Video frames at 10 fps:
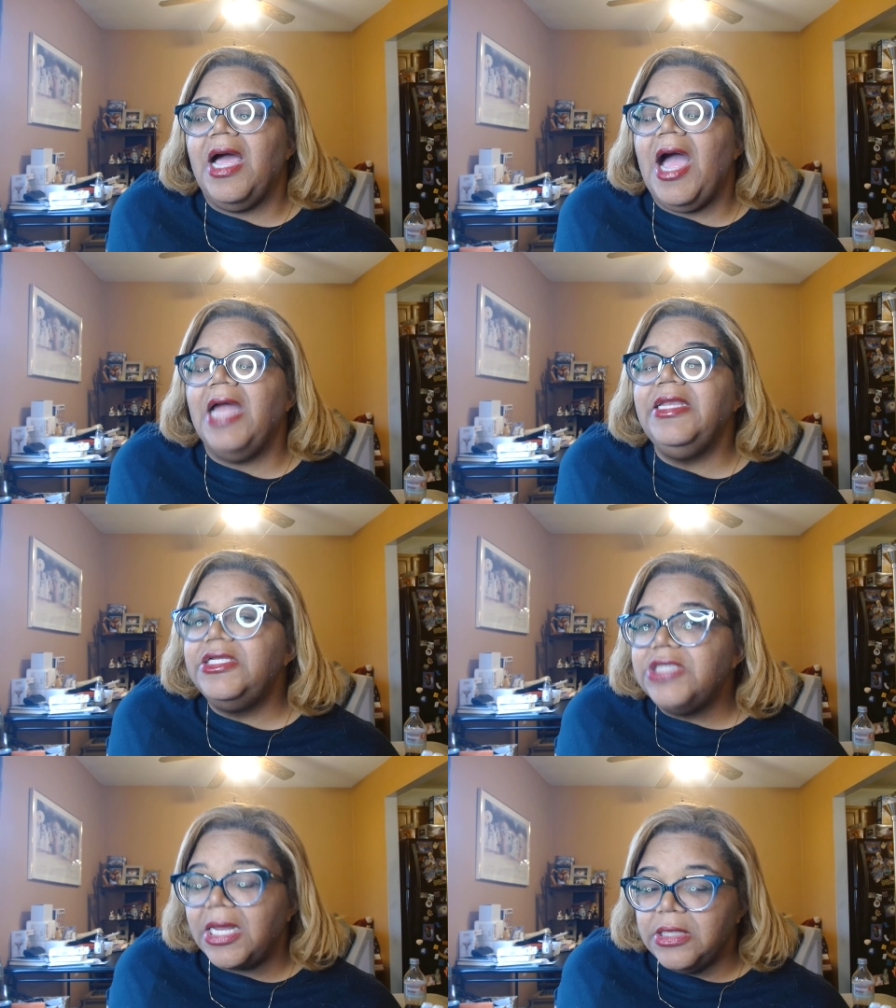I
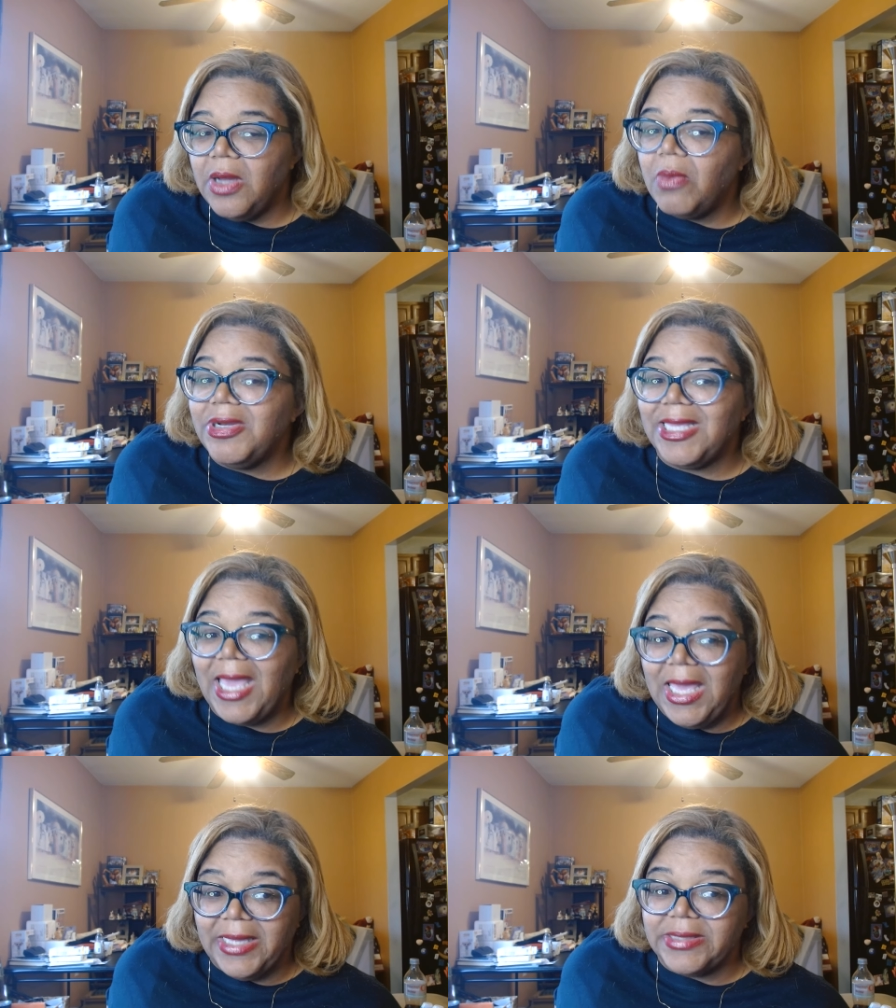need y'all to know I would have
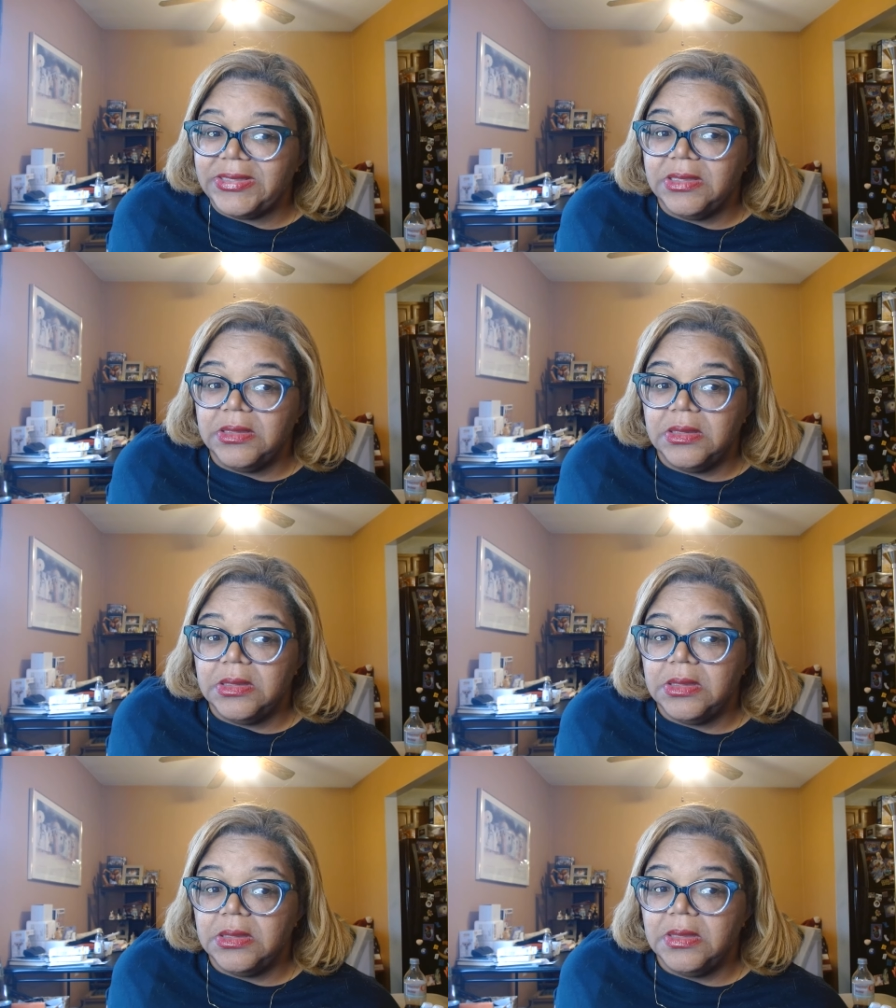gagged.
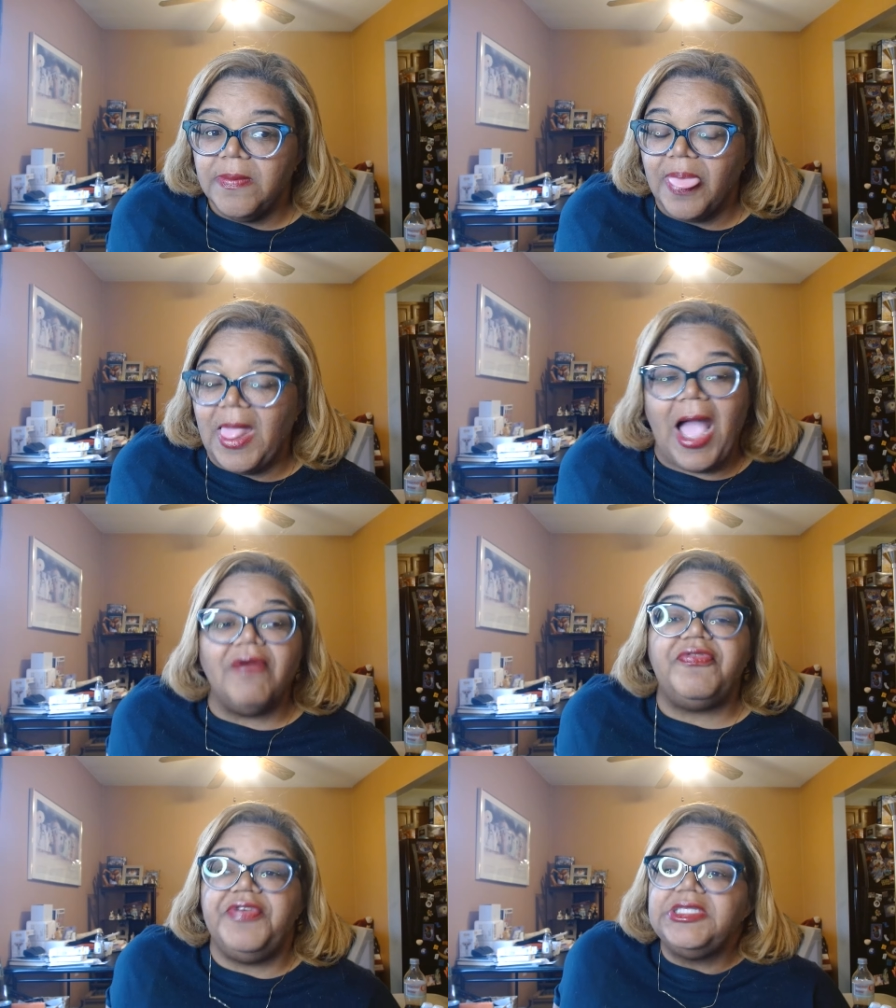Like I
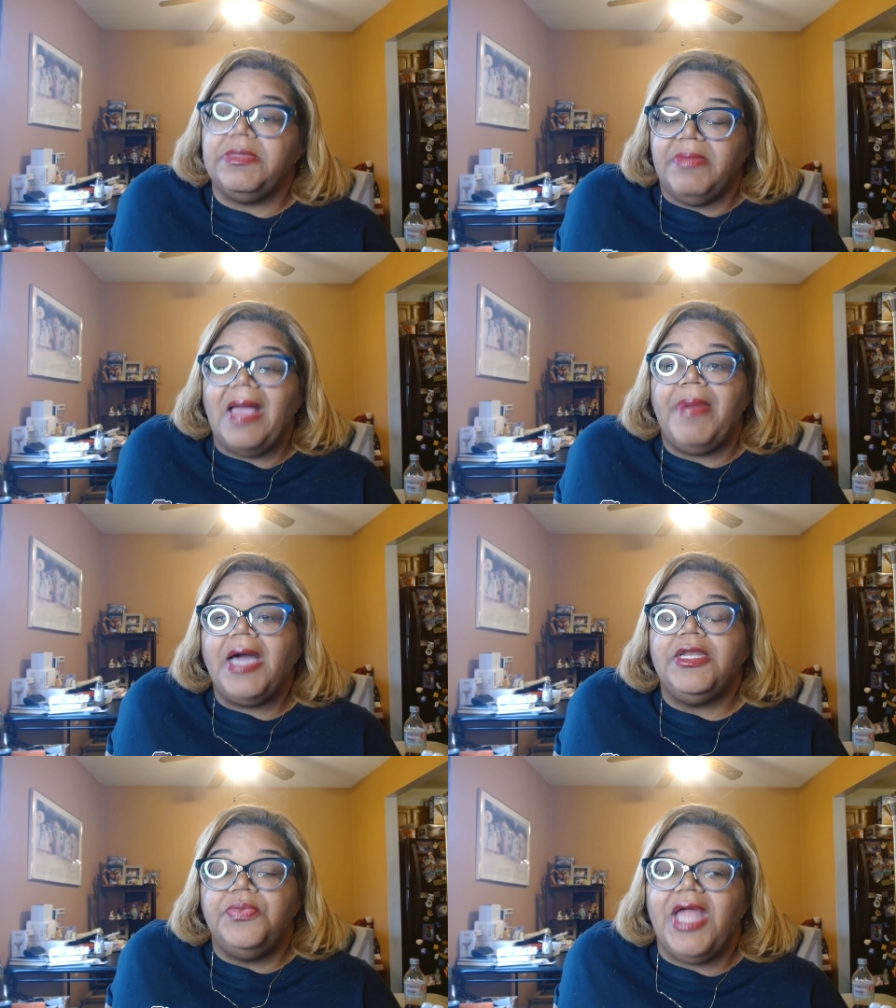phys- my
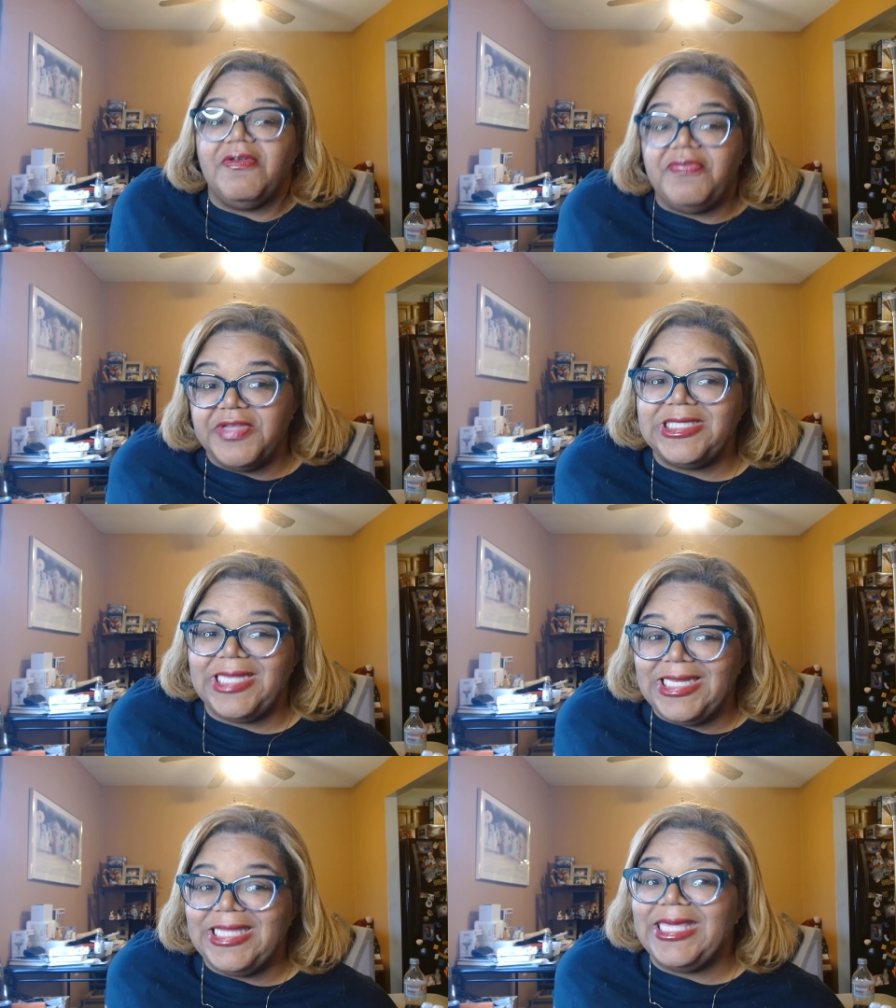body would have
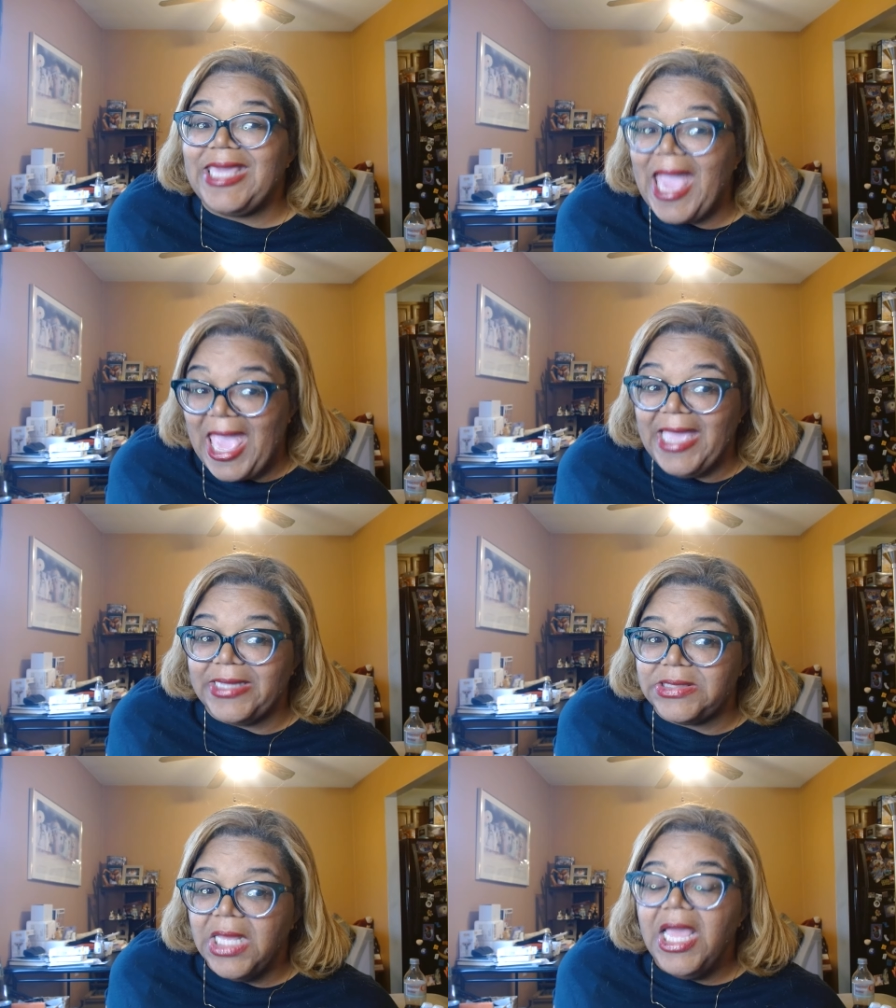physically gagged